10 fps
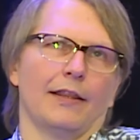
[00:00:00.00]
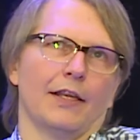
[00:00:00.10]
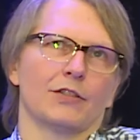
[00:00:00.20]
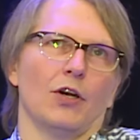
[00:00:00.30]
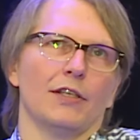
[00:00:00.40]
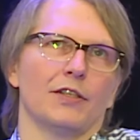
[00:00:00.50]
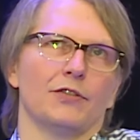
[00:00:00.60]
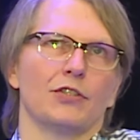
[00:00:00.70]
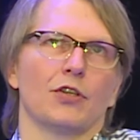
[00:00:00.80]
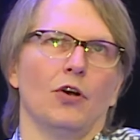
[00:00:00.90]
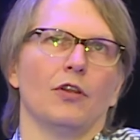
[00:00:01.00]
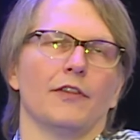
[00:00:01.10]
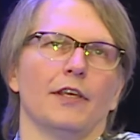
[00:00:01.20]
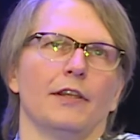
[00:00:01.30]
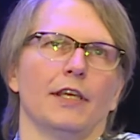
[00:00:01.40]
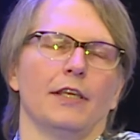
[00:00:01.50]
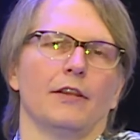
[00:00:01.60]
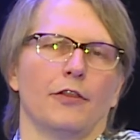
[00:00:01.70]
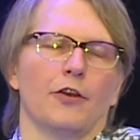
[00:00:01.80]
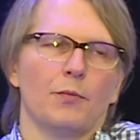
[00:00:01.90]
there's also just all of the
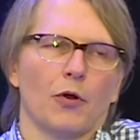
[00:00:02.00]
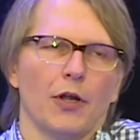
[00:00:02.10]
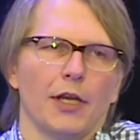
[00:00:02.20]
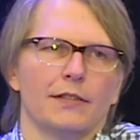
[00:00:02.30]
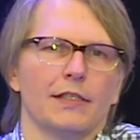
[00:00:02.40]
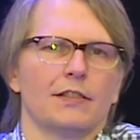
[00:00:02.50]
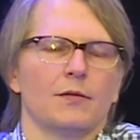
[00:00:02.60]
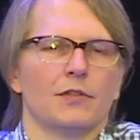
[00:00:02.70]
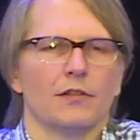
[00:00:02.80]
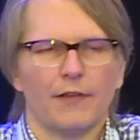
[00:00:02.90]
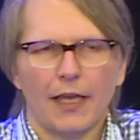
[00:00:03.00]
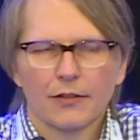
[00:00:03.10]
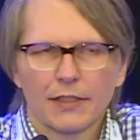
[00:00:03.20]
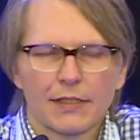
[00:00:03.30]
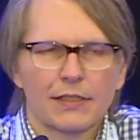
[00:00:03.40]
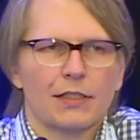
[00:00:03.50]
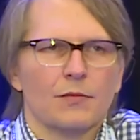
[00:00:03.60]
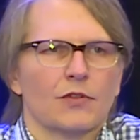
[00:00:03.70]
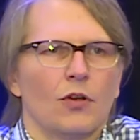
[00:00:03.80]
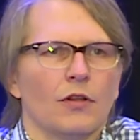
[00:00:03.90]
third-party systems, the faculty
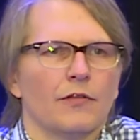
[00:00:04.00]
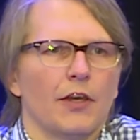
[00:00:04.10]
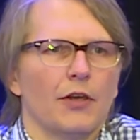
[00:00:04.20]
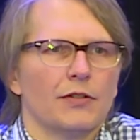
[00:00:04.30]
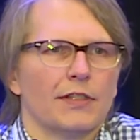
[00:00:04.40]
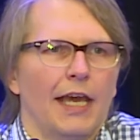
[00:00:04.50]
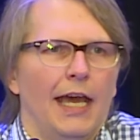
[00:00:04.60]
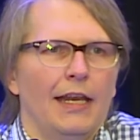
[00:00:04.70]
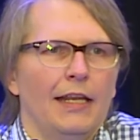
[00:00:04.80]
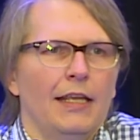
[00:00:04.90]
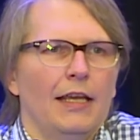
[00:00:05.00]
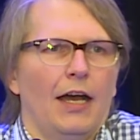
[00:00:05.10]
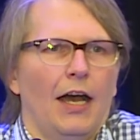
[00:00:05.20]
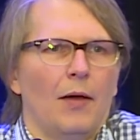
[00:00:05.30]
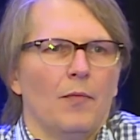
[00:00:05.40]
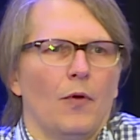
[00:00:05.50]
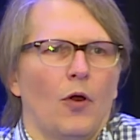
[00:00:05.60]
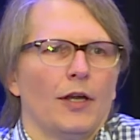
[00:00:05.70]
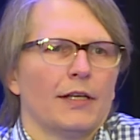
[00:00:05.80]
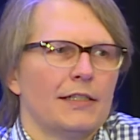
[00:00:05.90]
systems, all of those that
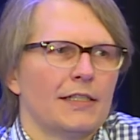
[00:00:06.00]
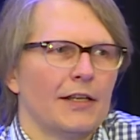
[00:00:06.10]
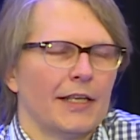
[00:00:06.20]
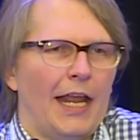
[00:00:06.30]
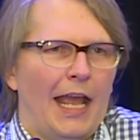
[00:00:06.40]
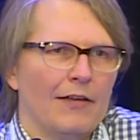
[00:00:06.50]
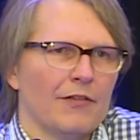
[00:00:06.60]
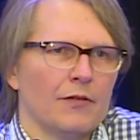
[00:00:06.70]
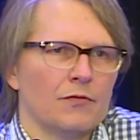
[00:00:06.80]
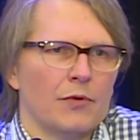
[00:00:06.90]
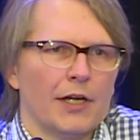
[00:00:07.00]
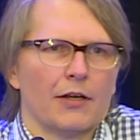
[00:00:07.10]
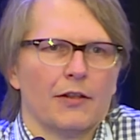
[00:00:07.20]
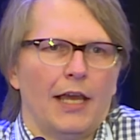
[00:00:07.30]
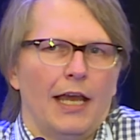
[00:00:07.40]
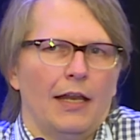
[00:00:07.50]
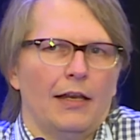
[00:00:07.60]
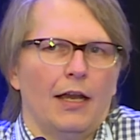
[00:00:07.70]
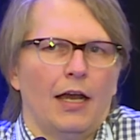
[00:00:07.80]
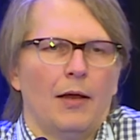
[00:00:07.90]
aren't necessarily going to have the rigor that
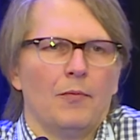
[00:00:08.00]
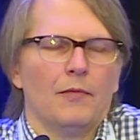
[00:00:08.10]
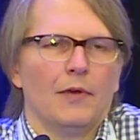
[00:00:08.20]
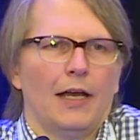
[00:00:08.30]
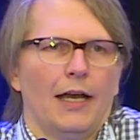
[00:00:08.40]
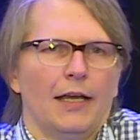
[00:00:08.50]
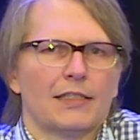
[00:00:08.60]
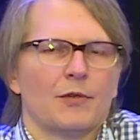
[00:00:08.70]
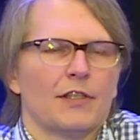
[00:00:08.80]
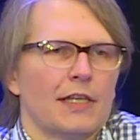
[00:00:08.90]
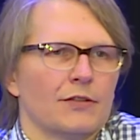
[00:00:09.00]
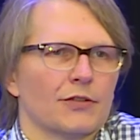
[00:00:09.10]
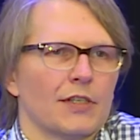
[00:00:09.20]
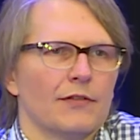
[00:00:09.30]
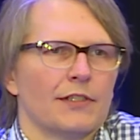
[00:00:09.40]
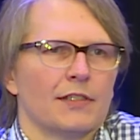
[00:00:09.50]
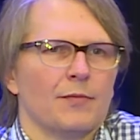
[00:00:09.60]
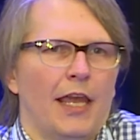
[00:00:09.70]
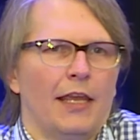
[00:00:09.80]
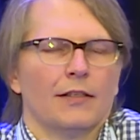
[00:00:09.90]
some of the central services
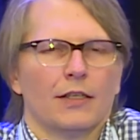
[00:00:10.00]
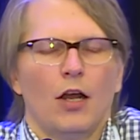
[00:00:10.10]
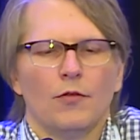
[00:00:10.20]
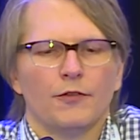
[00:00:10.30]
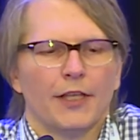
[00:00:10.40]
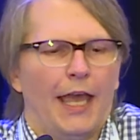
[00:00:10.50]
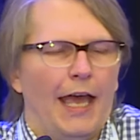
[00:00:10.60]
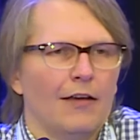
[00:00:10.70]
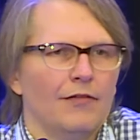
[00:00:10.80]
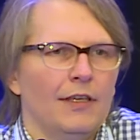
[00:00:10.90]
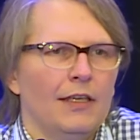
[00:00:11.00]
may, you know, hopefully have